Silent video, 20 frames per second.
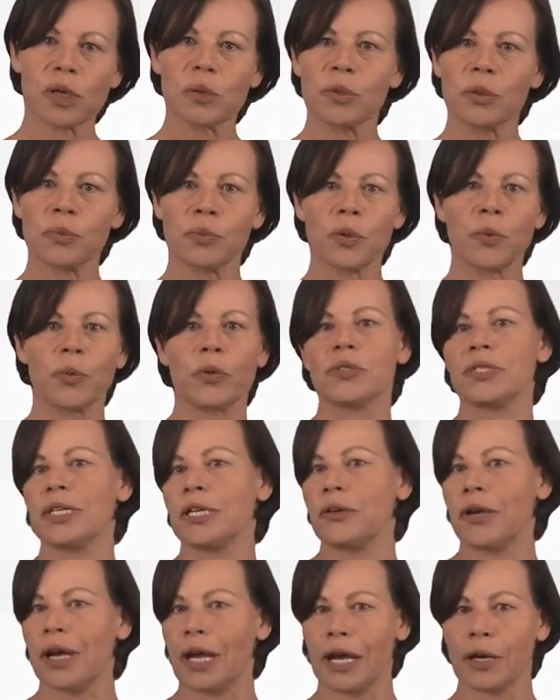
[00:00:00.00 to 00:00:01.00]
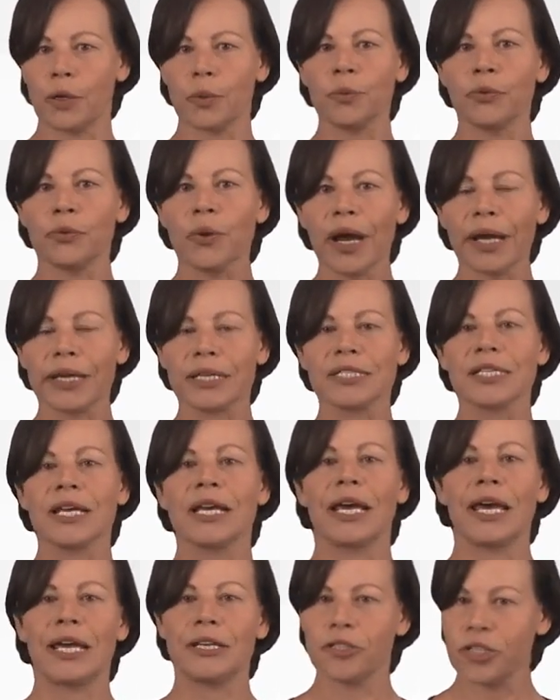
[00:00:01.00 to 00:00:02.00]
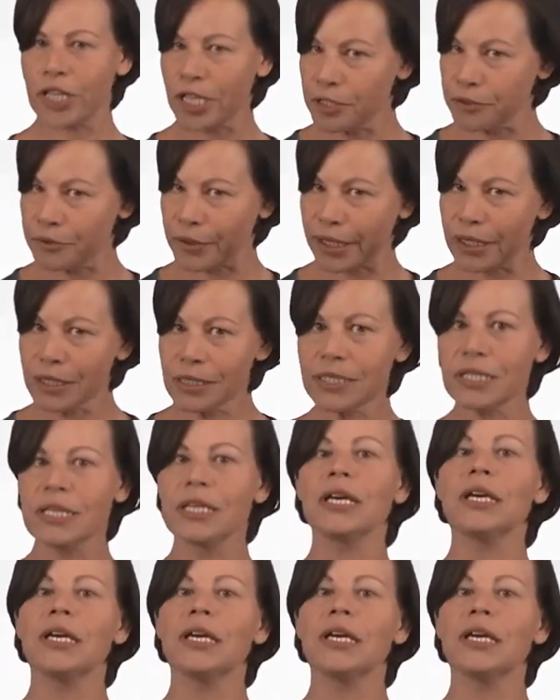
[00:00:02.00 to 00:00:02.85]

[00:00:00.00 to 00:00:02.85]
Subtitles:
will be proposed at a higher price and generate,